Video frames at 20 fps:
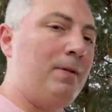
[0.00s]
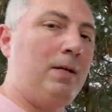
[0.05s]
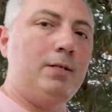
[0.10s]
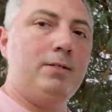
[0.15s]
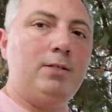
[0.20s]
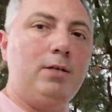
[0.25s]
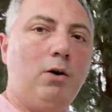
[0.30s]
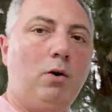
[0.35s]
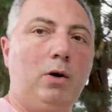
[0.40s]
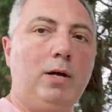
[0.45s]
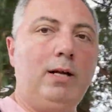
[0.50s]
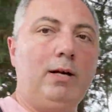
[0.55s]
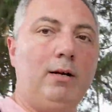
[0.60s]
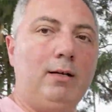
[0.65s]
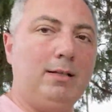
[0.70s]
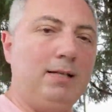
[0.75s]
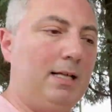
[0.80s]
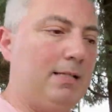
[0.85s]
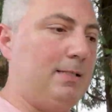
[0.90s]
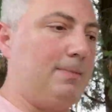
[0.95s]
So here
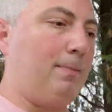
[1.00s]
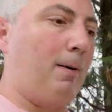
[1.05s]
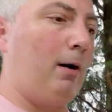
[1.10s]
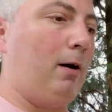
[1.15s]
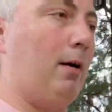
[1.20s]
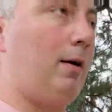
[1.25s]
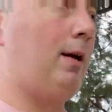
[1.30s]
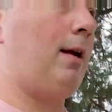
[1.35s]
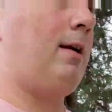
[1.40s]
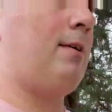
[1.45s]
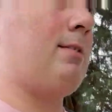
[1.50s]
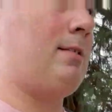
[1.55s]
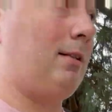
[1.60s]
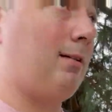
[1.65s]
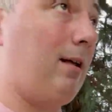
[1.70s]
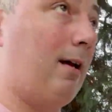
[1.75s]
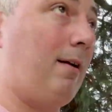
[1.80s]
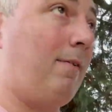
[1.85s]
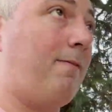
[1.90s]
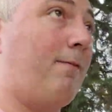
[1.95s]
at Lens Park, it's a
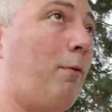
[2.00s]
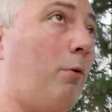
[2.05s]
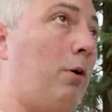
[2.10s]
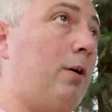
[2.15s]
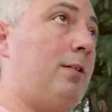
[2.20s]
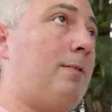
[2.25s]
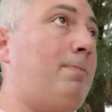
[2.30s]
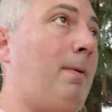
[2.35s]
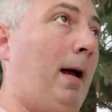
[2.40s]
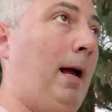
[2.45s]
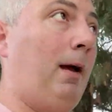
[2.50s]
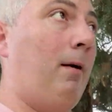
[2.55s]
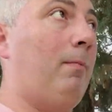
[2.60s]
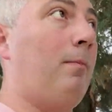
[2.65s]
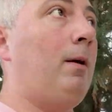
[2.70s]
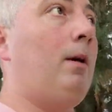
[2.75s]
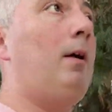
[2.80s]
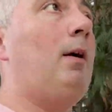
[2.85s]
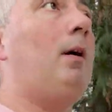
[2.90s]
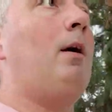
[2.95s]
lot of forest biome,
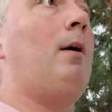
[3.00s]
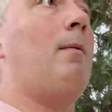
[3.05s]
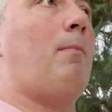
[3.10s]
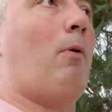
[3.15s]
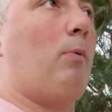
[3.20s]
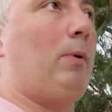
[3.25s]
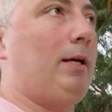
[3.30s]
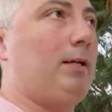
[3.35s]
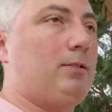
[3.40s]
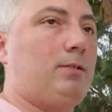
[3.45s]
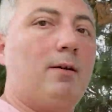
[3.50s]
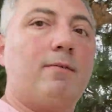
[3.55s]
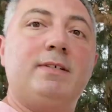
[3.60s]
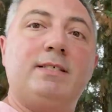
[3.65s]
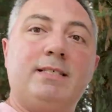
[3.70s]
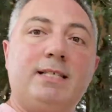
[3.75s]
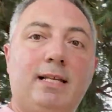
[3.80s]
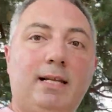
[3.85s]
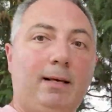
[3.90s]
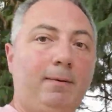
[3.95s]
but we also have
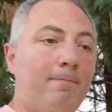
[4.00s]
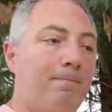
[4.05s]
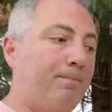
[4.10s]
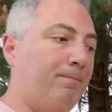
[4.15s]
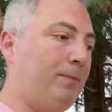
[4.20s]
city.